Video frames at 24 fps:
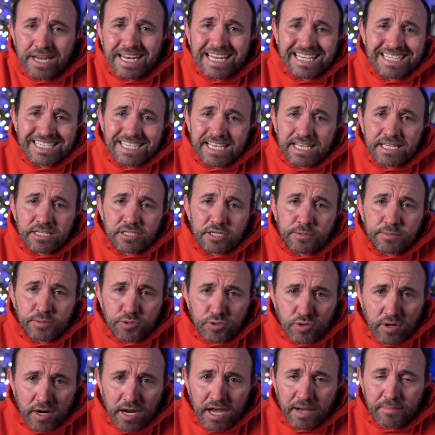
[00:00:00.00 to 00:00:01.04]
and it says
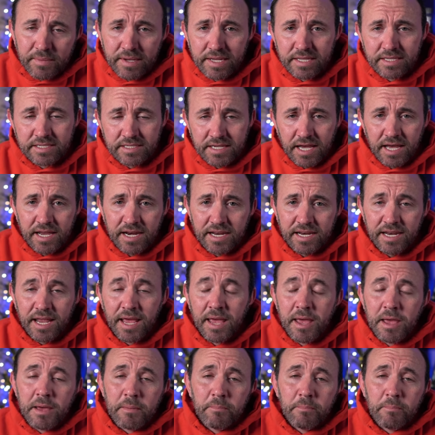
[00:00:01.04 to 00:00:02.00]
subscribe inside it.